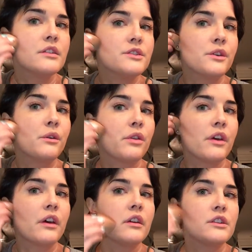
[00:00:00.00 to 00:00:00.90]
Do
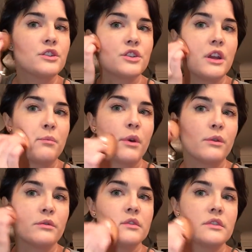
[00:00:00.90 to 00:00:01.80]
the
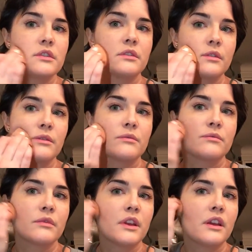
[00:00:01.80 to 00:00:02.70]
cheekbones.
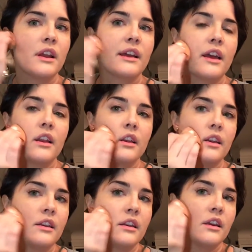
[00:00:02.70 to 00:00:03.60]
And kind of
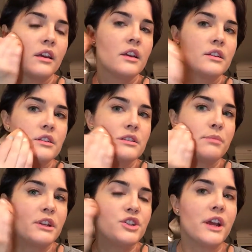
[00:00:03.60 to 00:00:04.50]
just
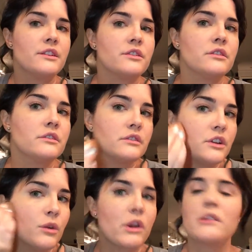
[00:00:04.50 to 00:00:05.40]
be gentle.
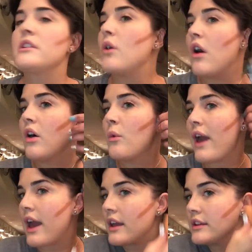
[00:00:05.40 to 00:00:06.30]
You don't want it to go all the
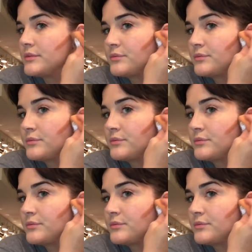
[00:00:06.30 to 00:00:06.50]
way.